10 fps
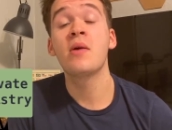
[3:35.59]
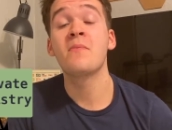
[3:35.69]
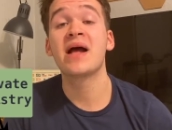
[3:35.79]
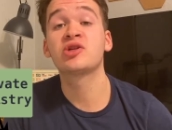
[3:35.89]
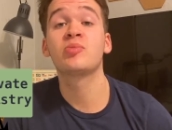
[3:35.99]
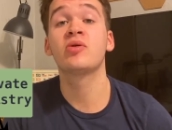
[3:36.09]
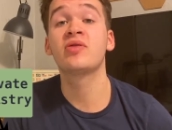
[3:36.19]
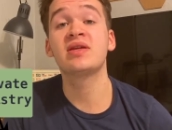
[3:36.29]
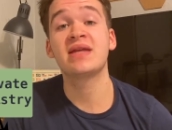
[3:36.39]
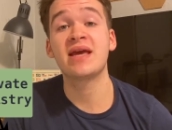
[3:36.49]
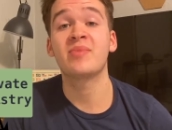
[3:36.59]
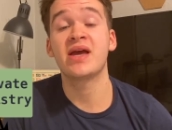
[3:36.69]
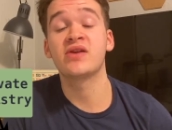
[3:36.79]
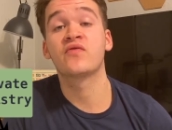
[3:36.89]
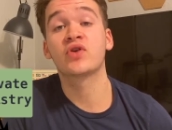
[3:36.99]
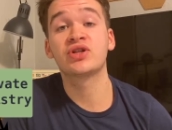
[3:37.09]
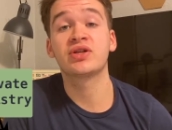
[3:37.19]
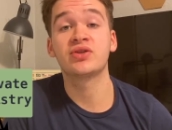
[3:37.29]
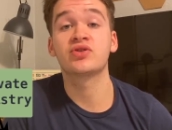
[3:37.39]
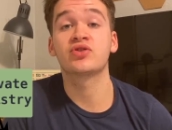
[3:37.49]
match both the name and version
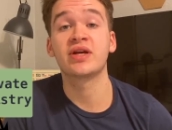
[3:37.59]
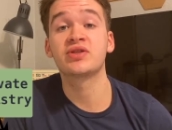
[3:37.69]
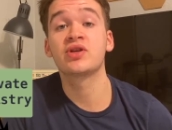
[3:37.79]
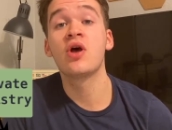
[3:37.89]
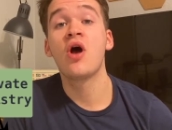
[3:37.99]
constraints